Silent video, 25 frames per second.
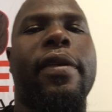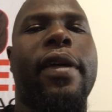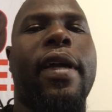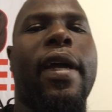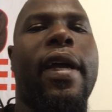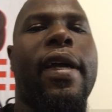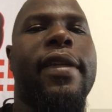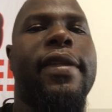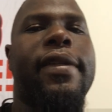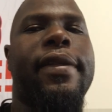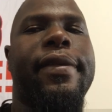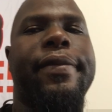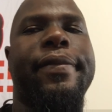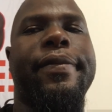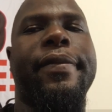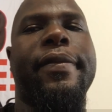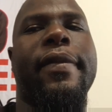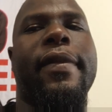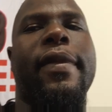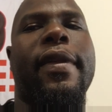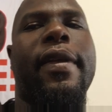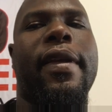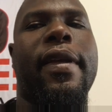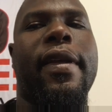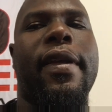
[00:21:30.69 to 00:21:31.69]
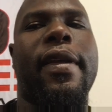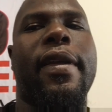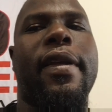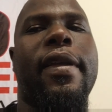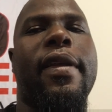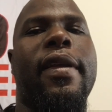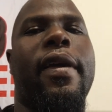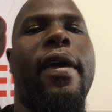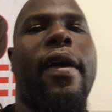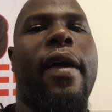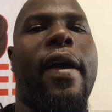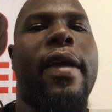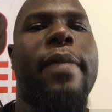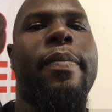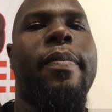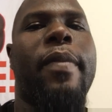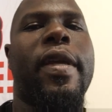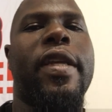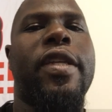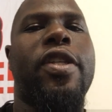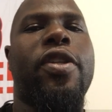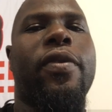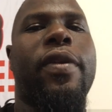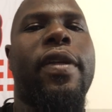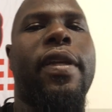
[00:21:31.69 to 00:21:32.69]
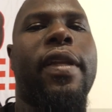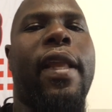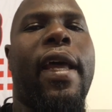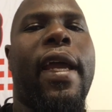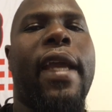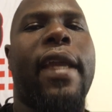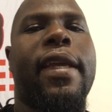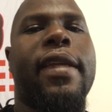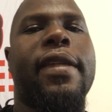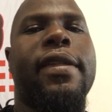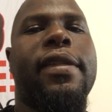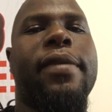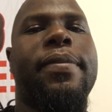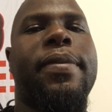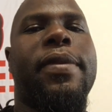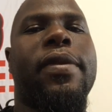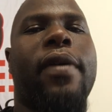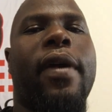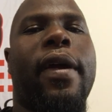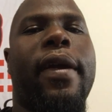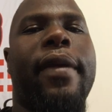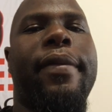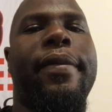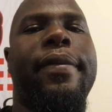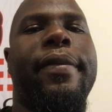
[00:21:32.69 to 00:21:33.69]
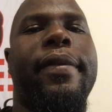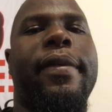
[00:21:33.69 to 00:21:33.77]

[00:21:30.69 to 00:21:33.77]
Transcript: guys. All right, make sure you like and subscribe.